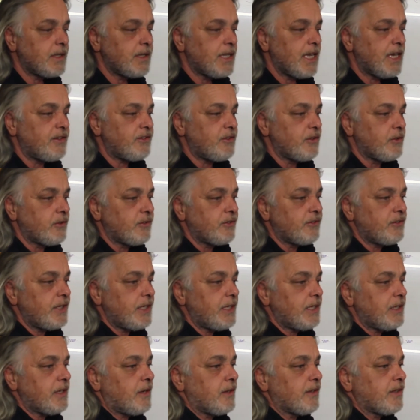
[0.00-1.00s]
that you'll
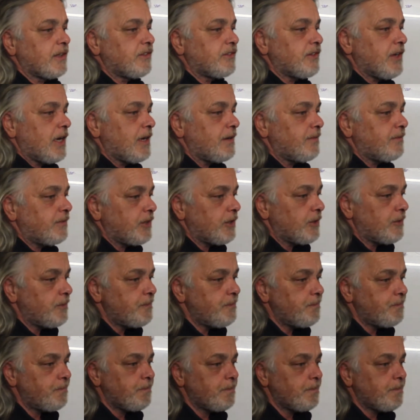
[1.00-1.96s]
see on the side view